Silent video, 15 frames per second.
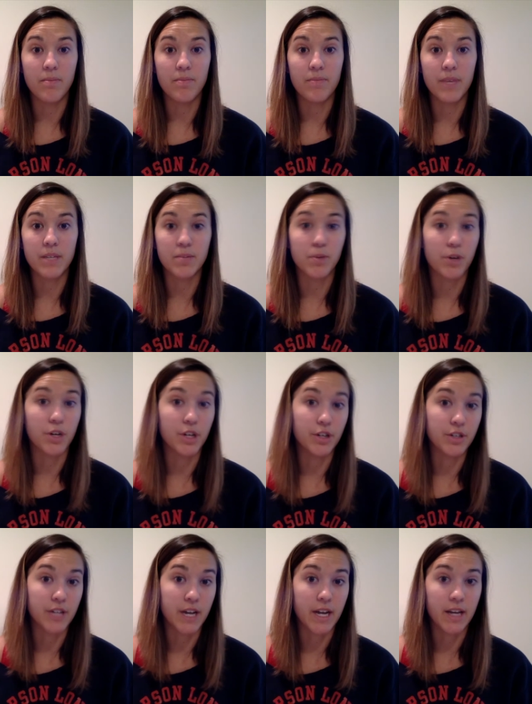as part of your
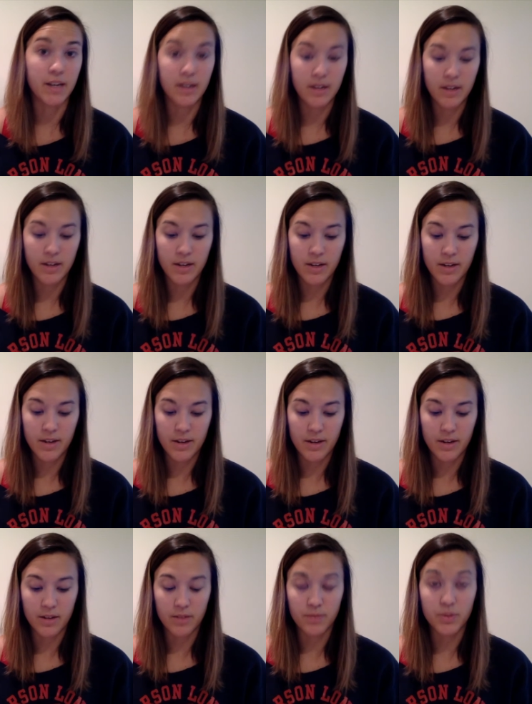diet.
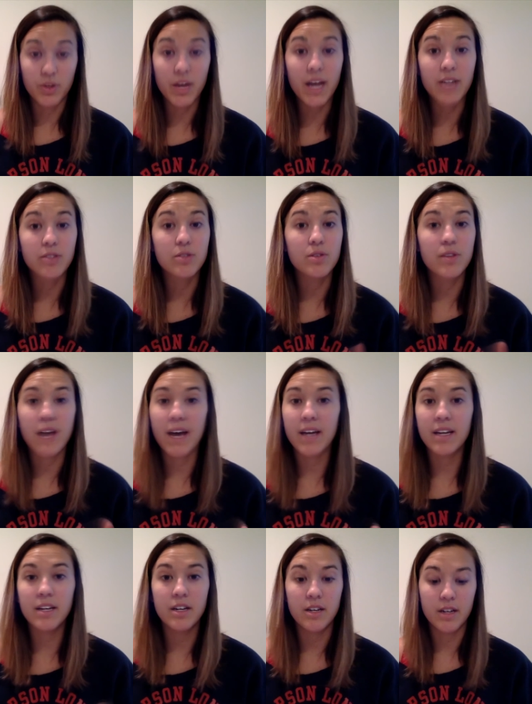So that
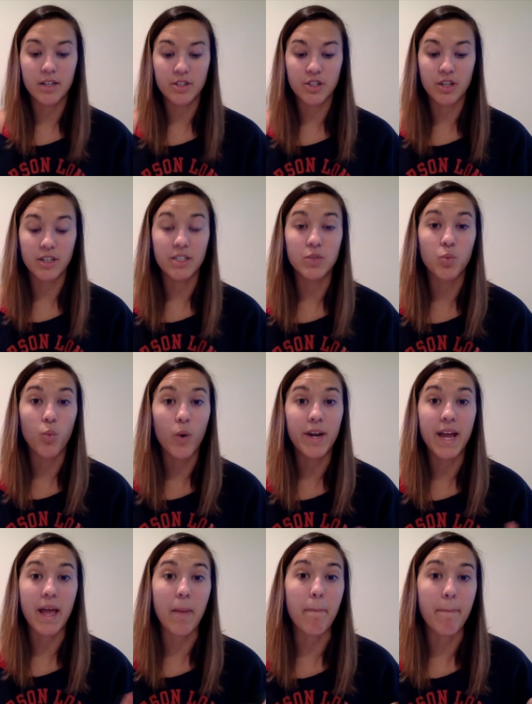in a nutshell is what
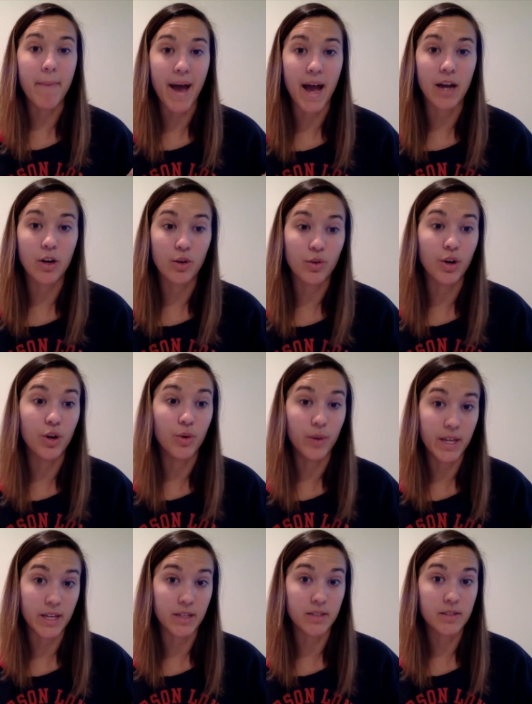a macro
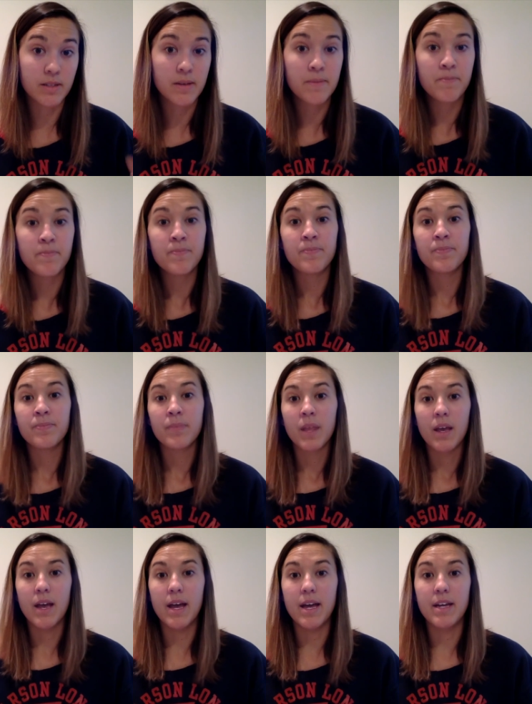is.
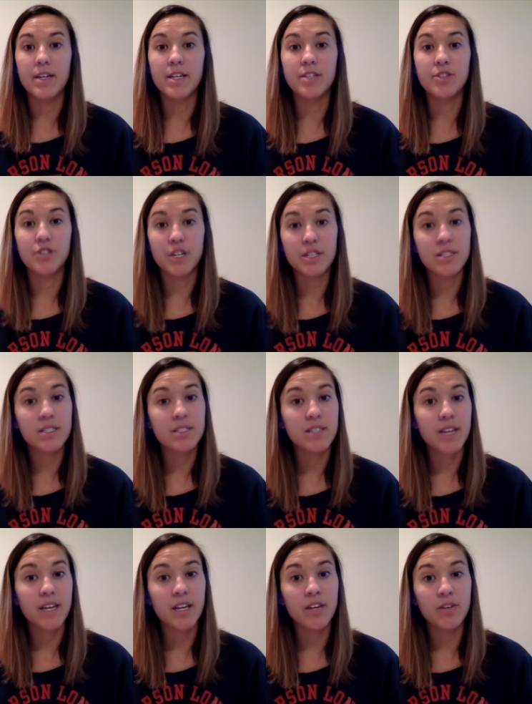And in just a
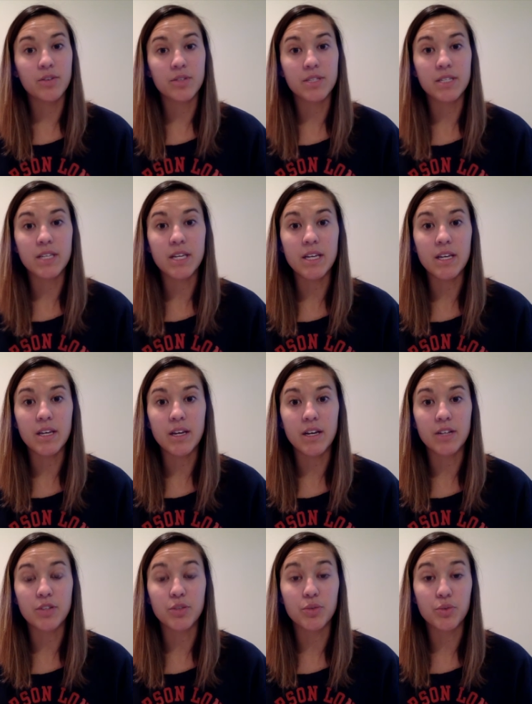second, you'll see a
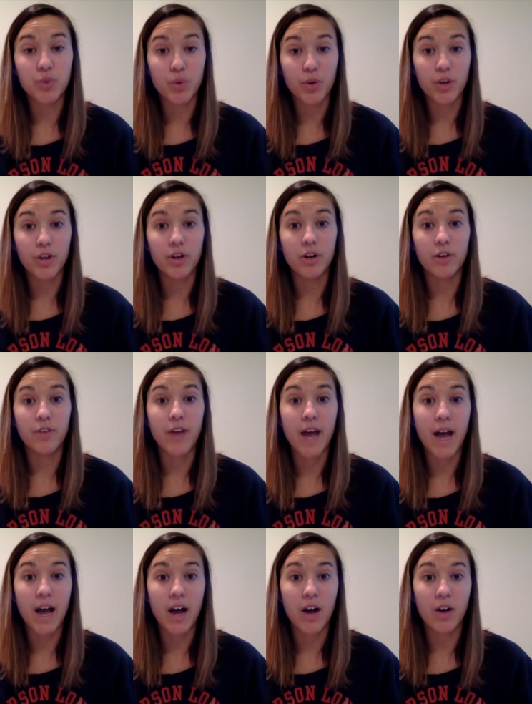tutorial of
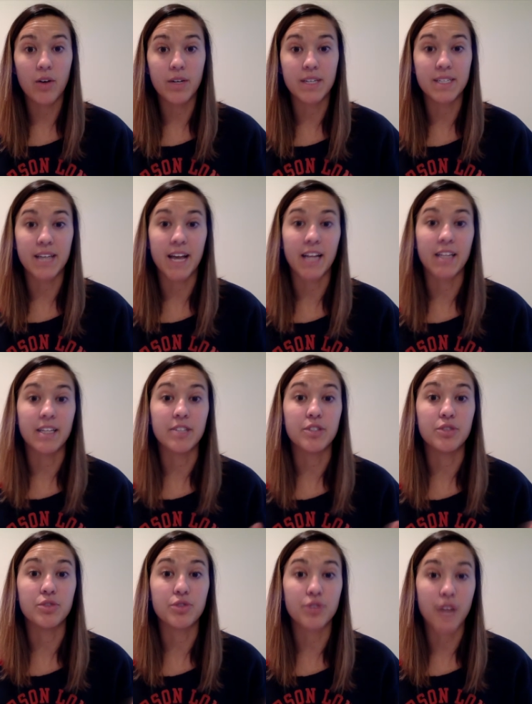how exactly to
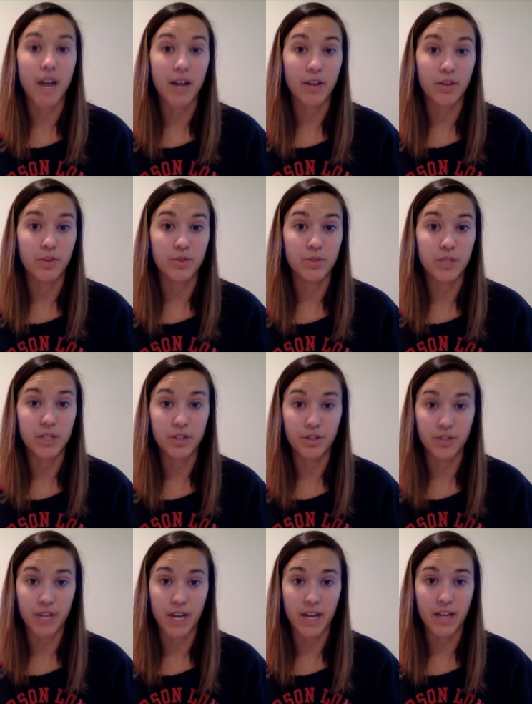track those in your
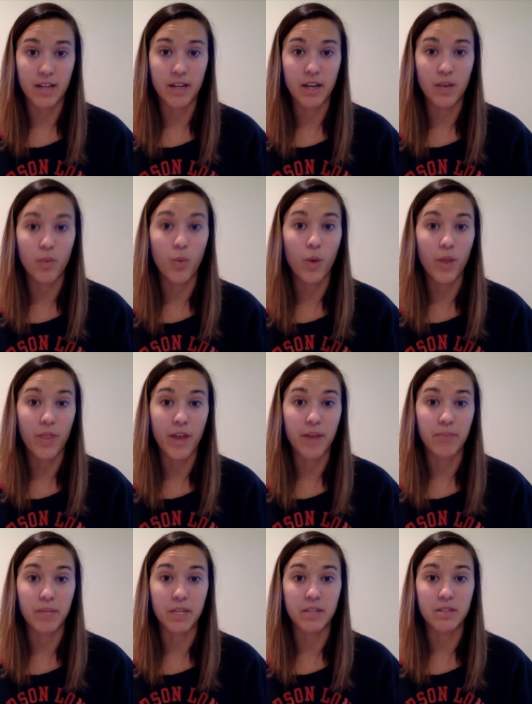diet and what that
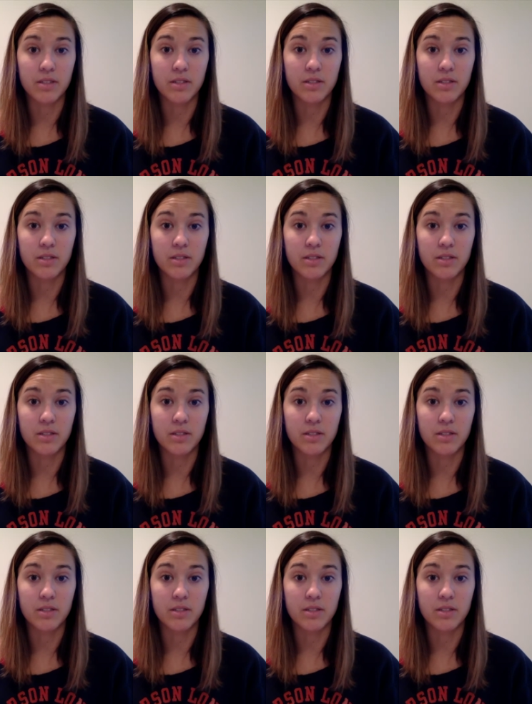means